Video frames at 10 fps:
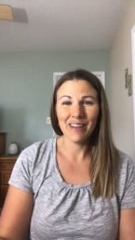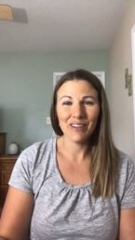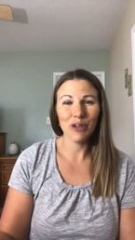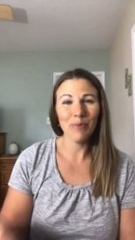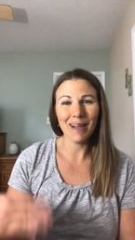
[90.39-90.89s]

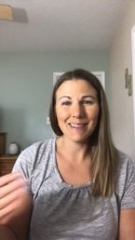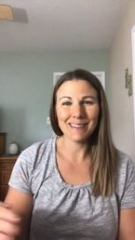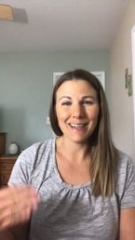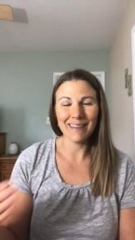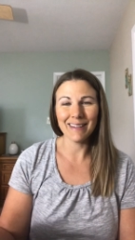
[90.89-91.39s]
your
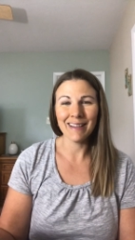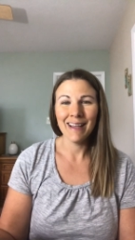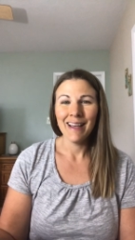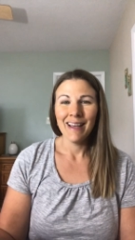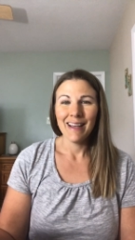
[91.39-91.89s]
body's telling
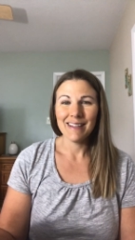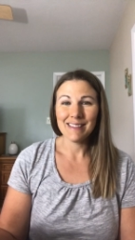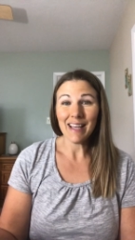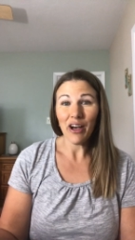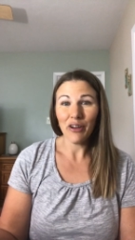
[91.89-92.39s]

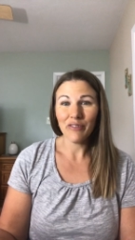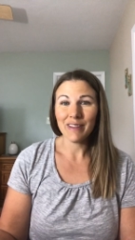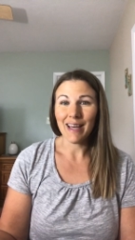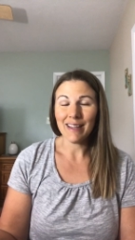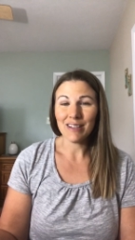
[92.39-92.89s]
itself
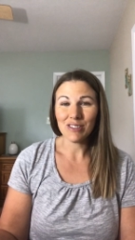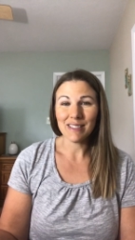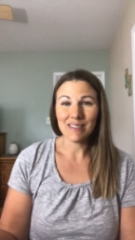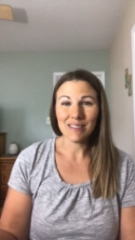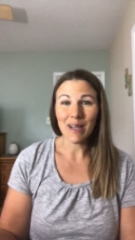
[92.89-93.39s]
that there's
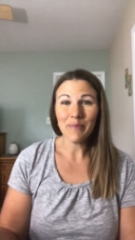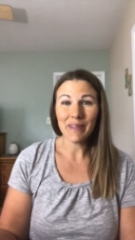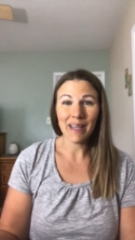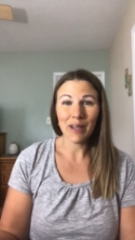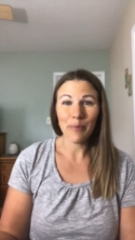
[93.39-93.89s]

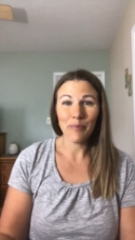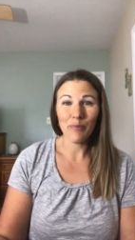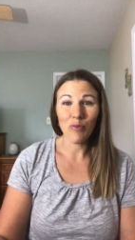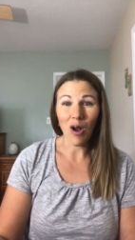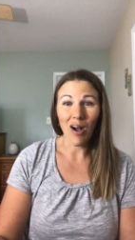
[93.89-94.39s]
something
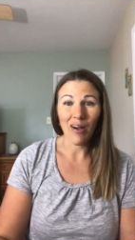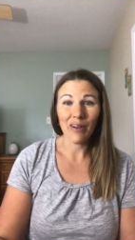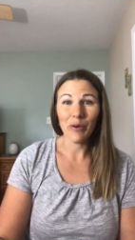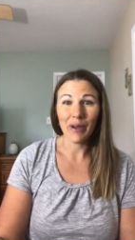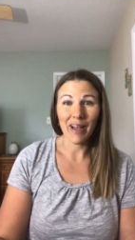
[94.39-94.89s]

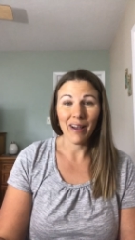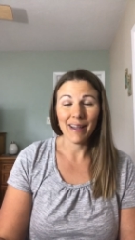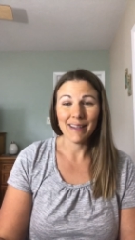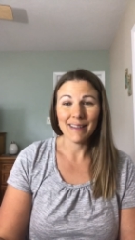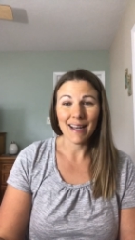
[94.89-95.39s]
wrong going
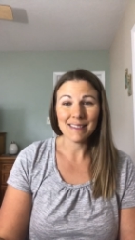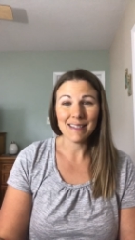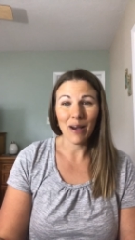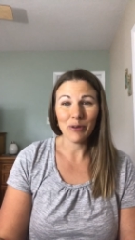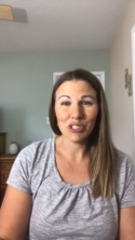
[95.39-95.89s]
on and that's
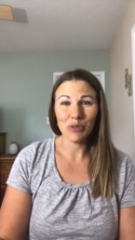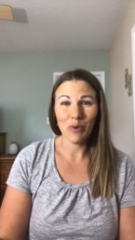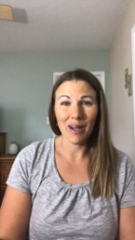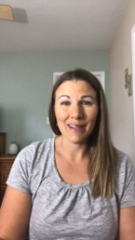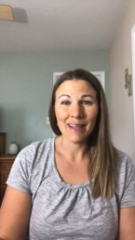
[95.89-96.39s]
not what you
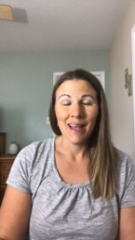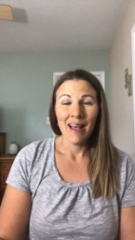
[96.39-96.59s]
want.